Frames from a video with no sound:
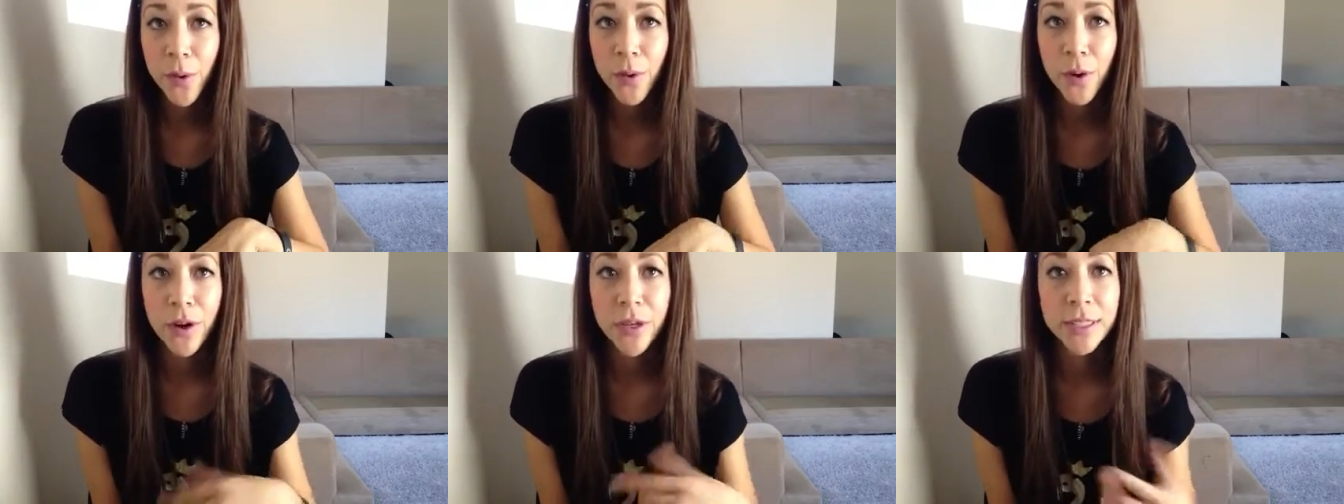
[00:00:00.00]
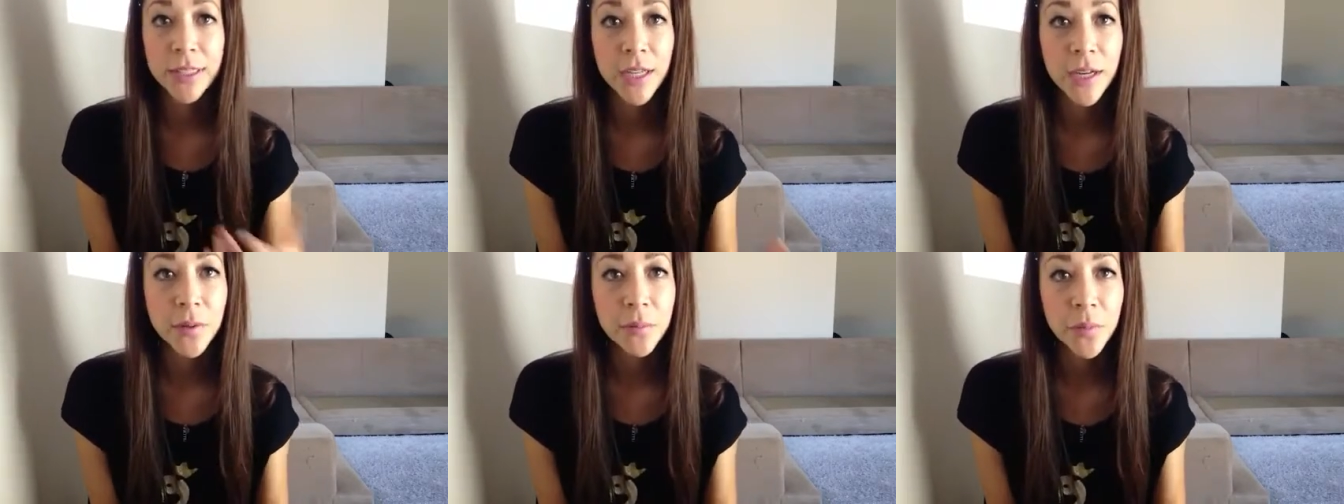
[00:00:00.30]
or on
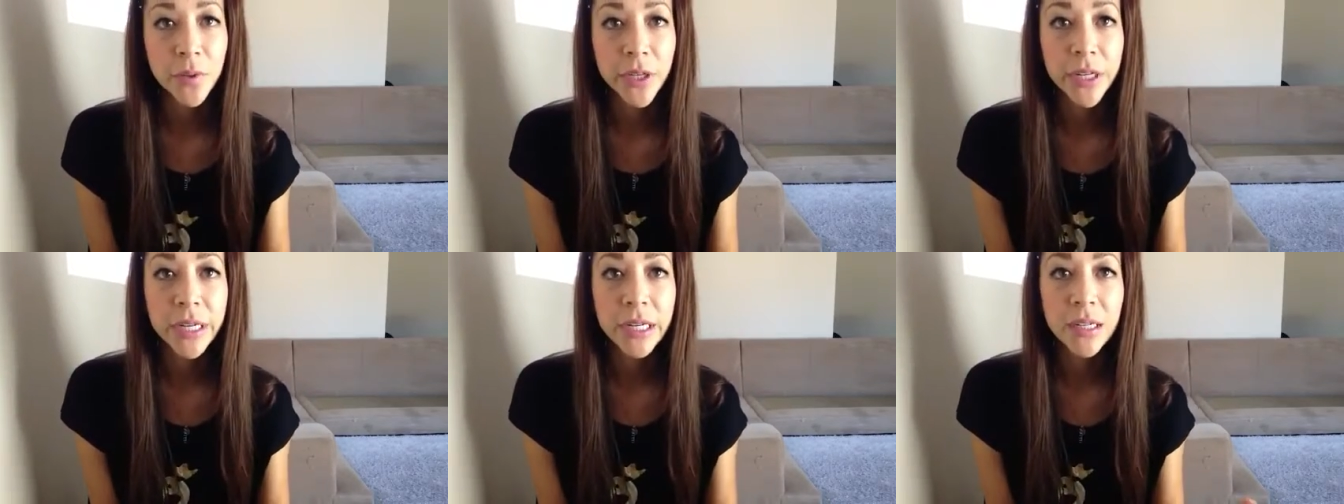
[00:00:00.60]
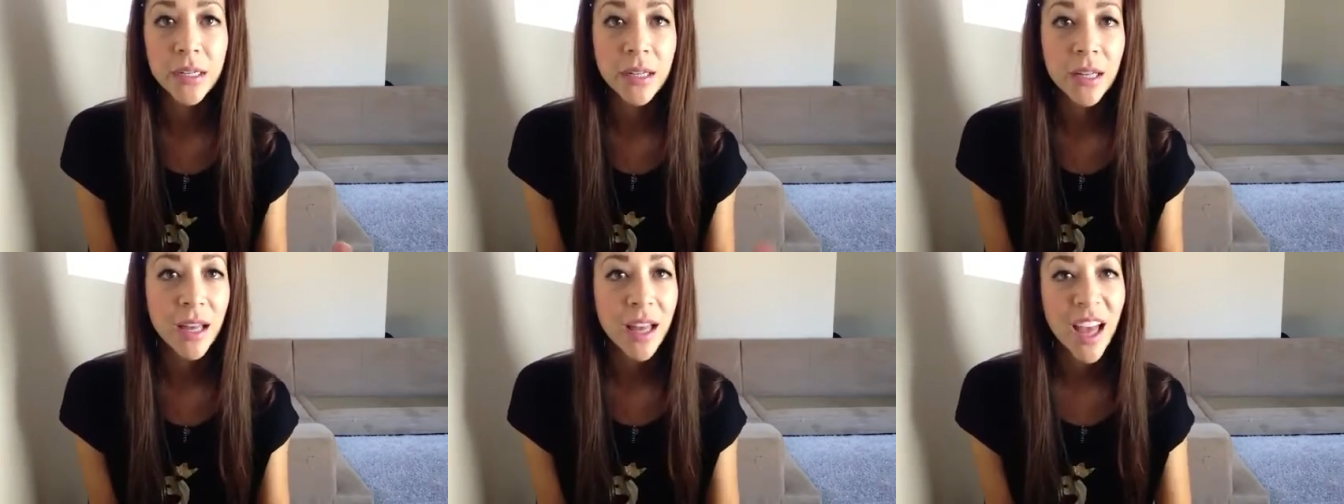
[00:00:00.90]
Tumblr,
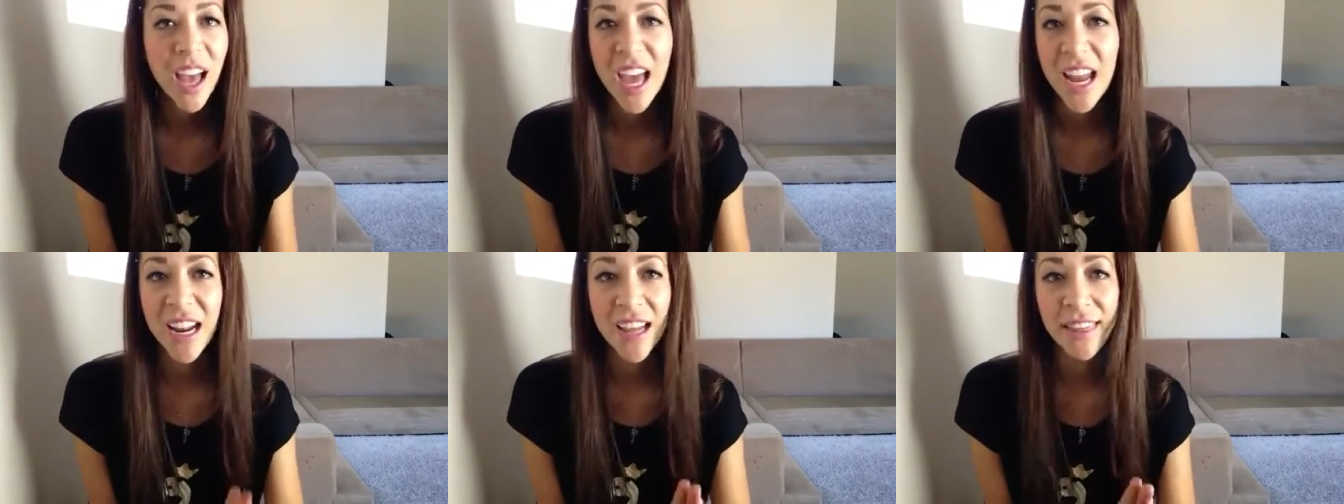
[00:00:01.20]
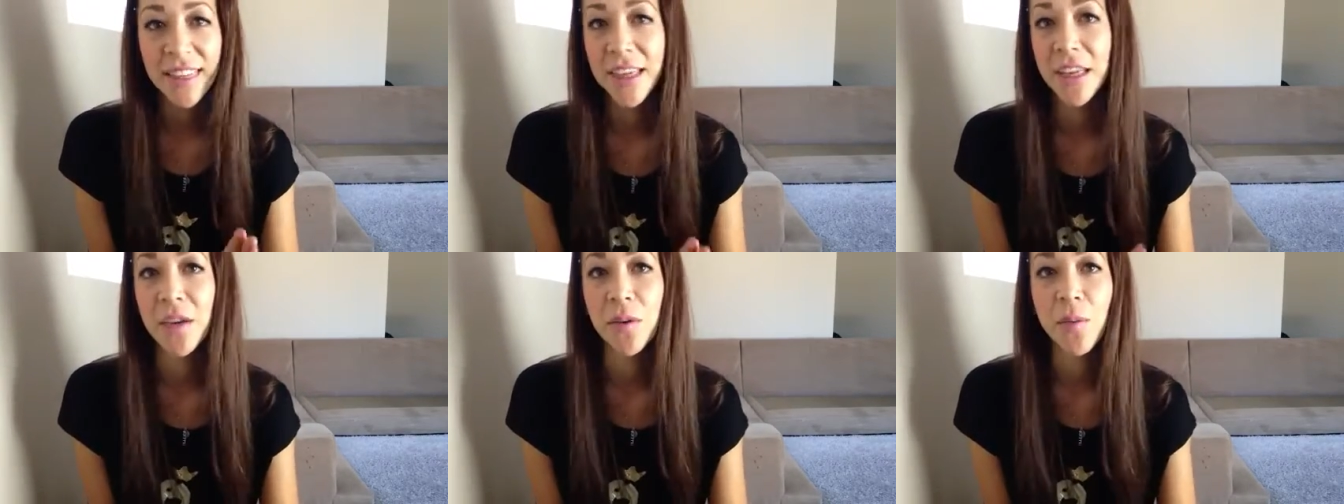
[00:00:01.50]

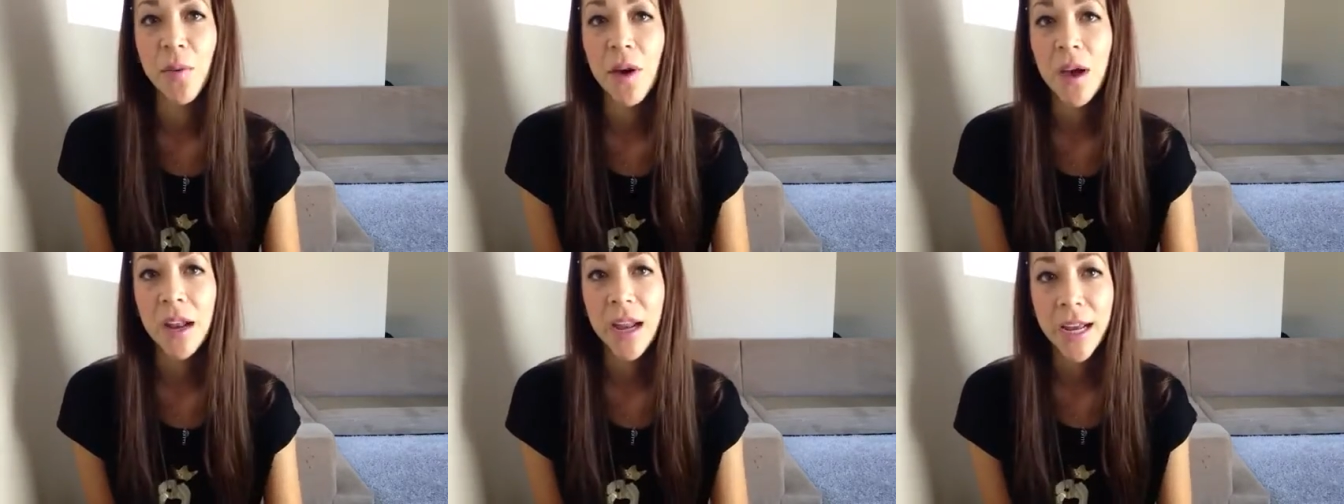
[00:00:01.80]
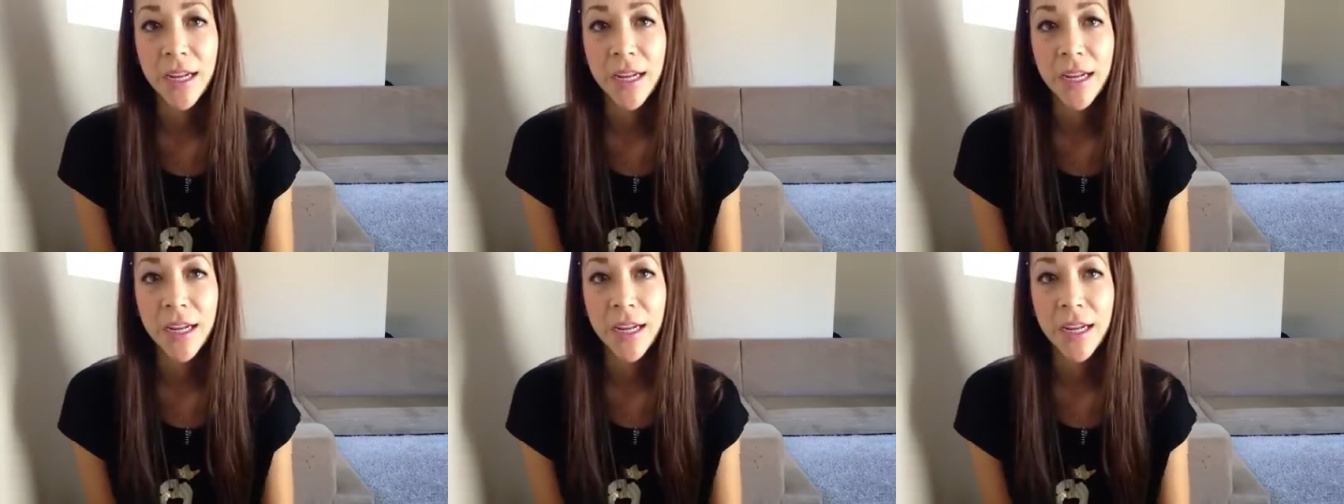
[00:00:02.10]
anything you want.